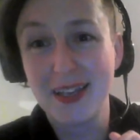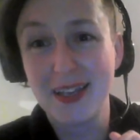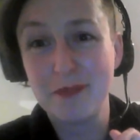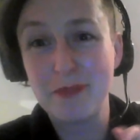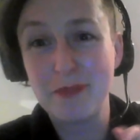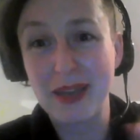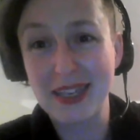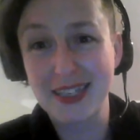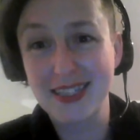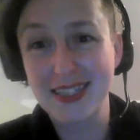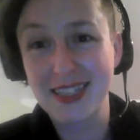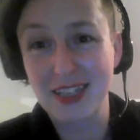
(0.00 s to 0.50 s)

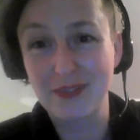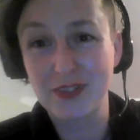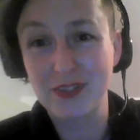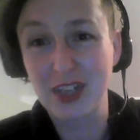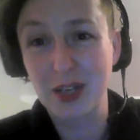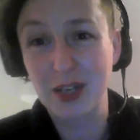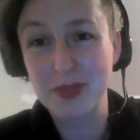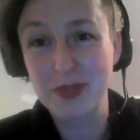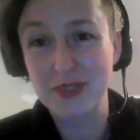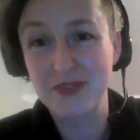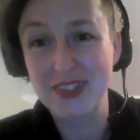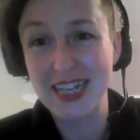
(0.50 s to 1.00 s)
Make yourself
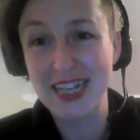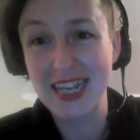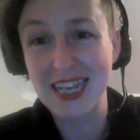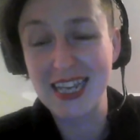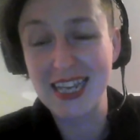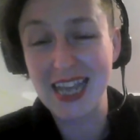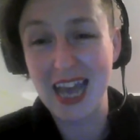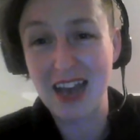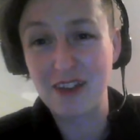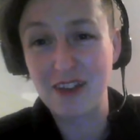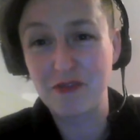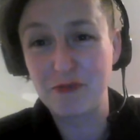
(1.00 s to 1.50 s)
cups of
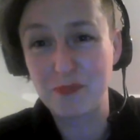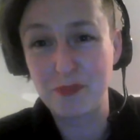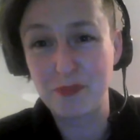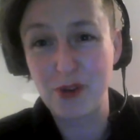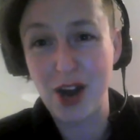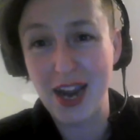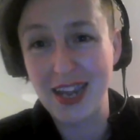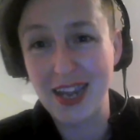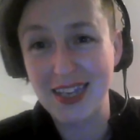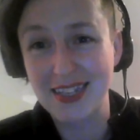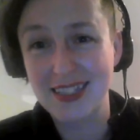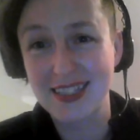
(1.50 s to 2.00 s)
tea, have
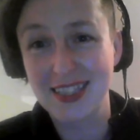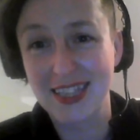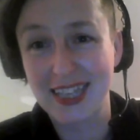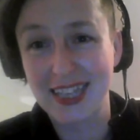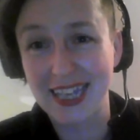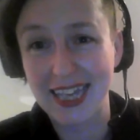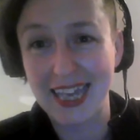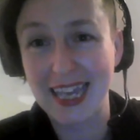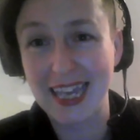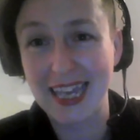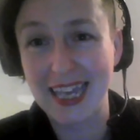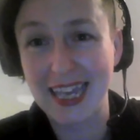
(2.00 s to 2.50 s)
breaks,
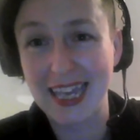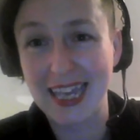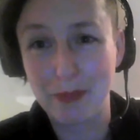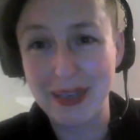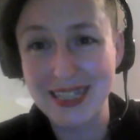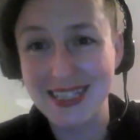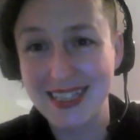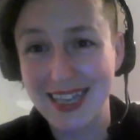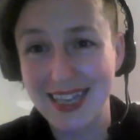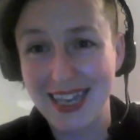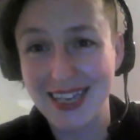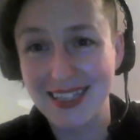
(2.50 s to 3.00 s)
like eat
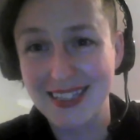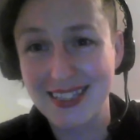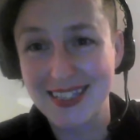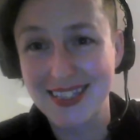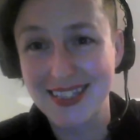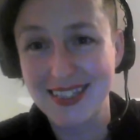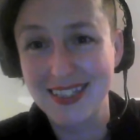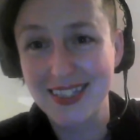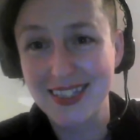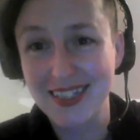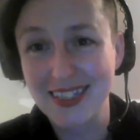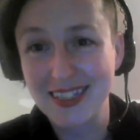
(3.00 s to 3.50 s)
biscuits,